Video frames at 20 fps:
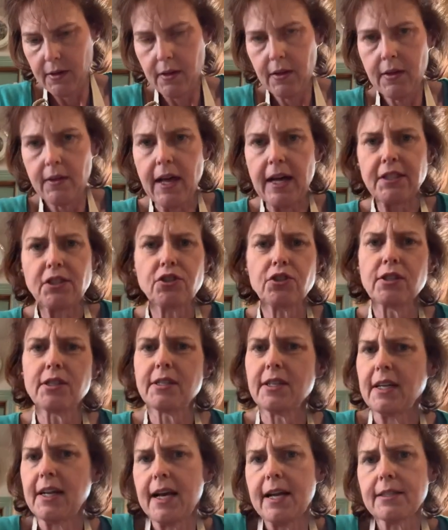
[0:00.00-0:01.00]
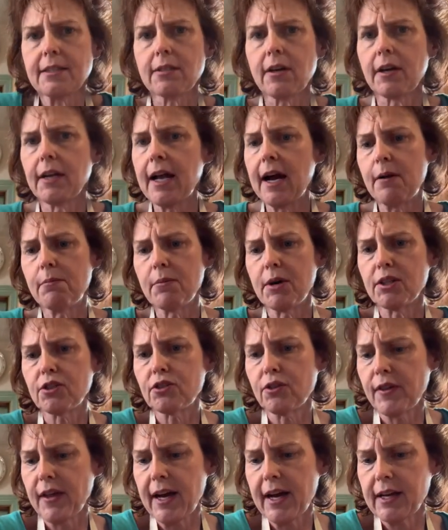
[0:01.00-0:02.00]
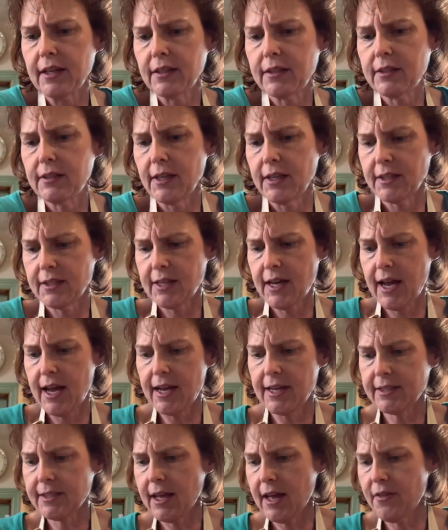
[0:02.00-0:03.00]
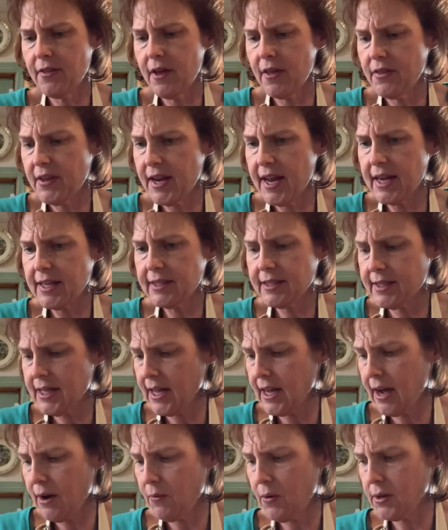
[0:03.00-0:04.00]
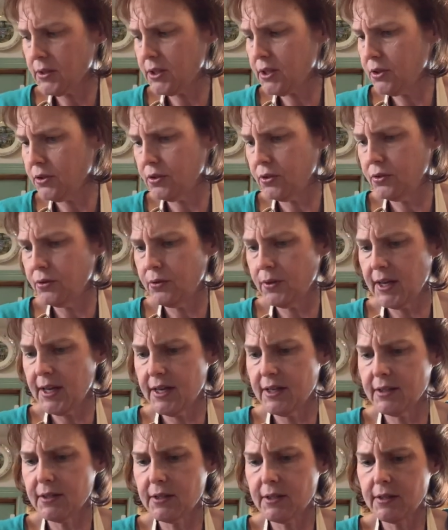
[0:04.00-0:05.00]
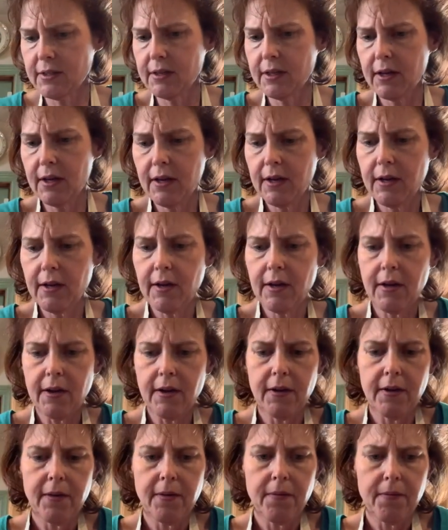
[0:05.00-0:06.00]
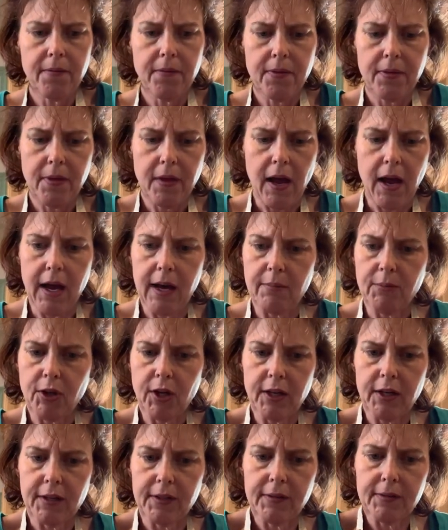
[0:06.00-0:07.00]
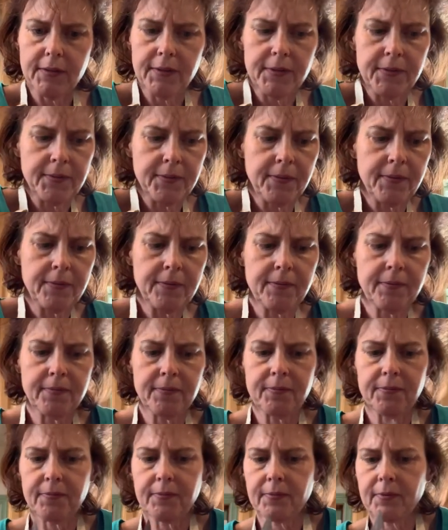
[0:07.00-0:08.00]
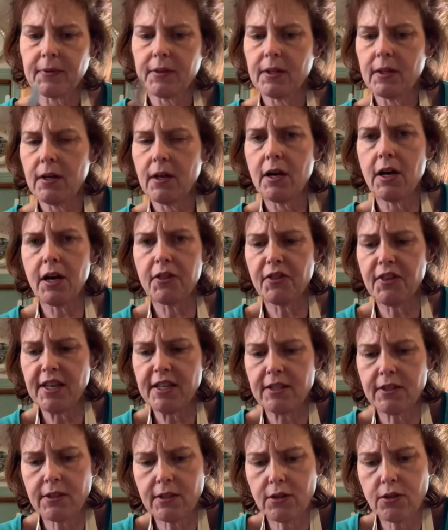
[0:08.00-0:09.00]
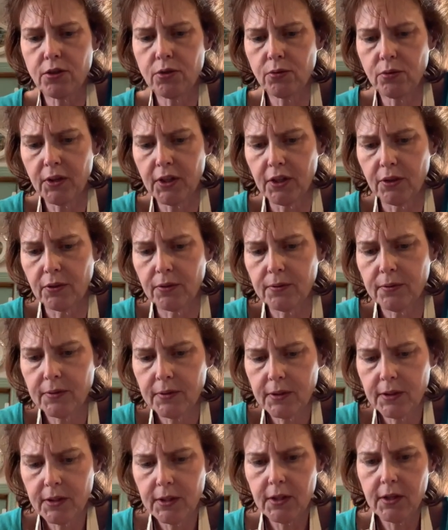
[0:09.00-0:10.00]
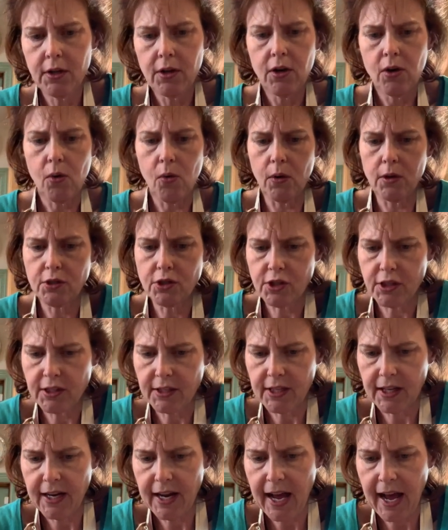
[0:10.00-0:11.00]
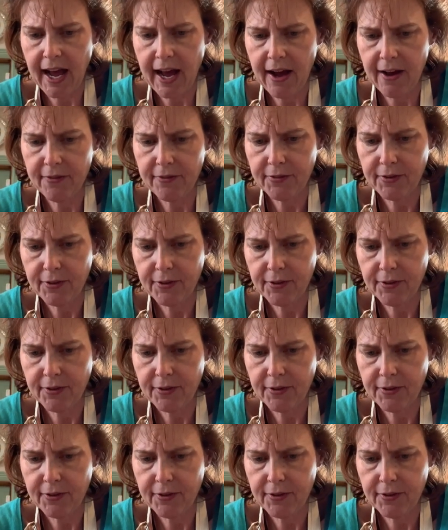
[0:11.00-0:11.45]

That's just a guess on how much of that it takes. And then the next thing I want to do is I'm gonna cut these 2 little oranges in half.